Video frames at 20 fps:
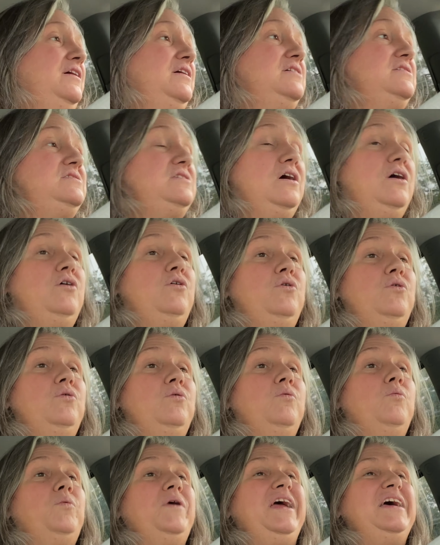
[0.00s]

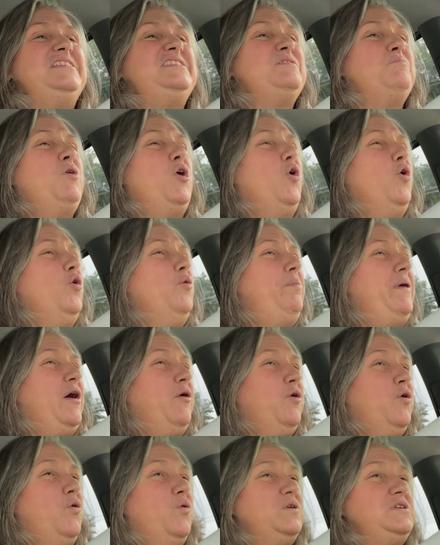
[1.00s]
So we had some old
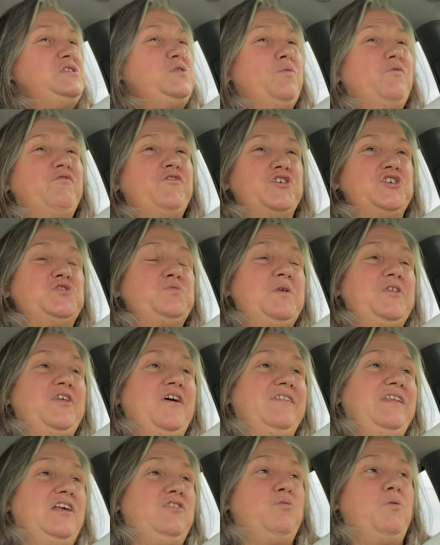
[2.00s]
power cords. So first we
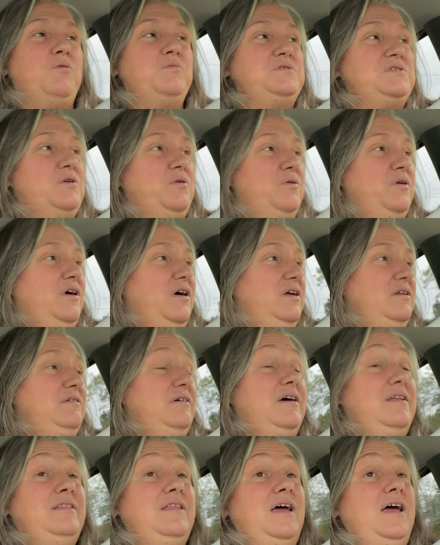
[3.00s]
thought that's what was going on.
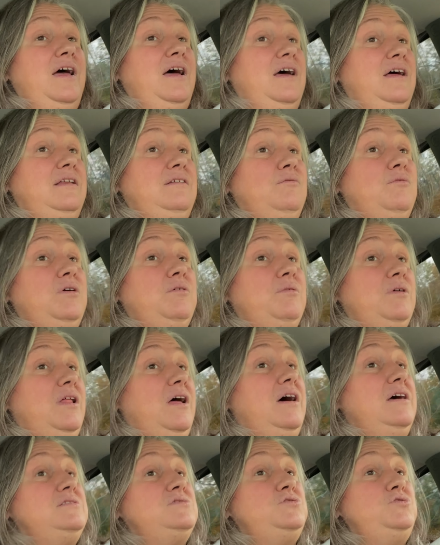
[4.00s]
And then we
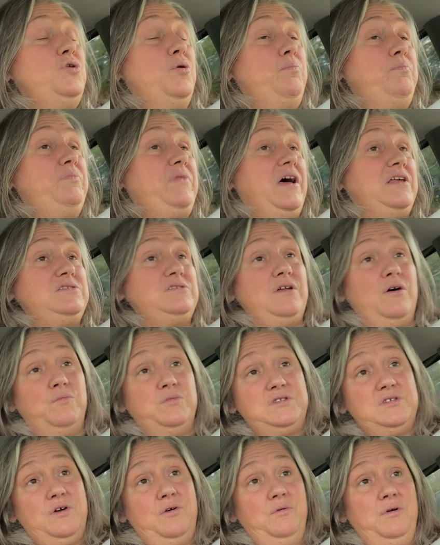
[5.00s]
realized, nope, that's not
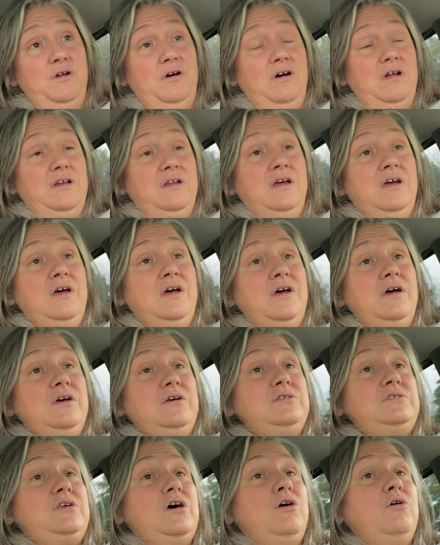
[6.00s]
what's going on.
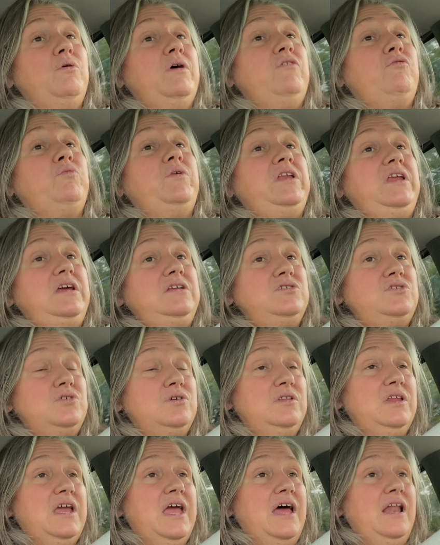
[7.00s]
So if we need to
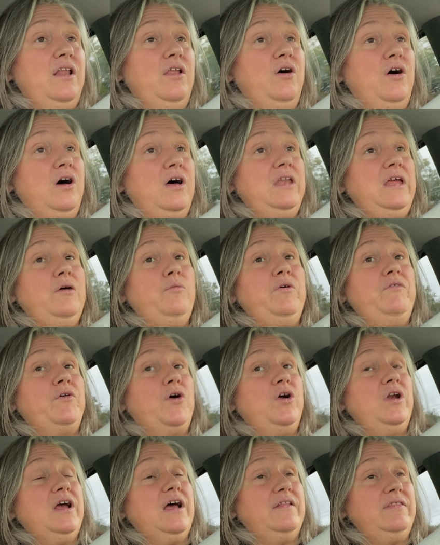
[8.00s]
turn the kettle on and we've
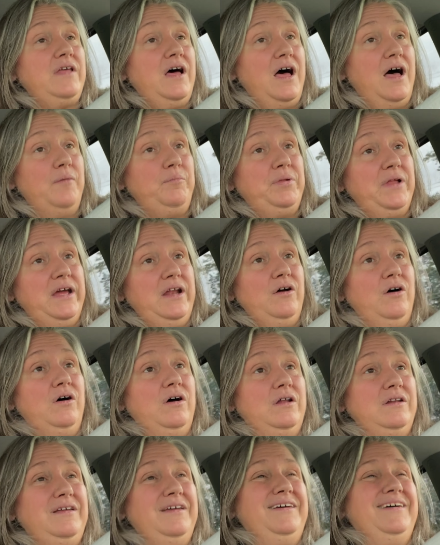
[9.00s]
already got the hot plate
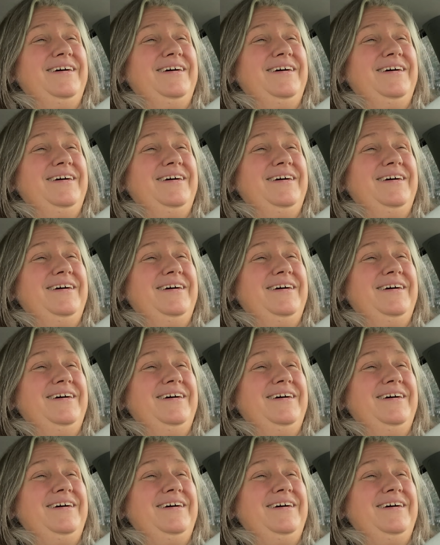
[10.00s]
on,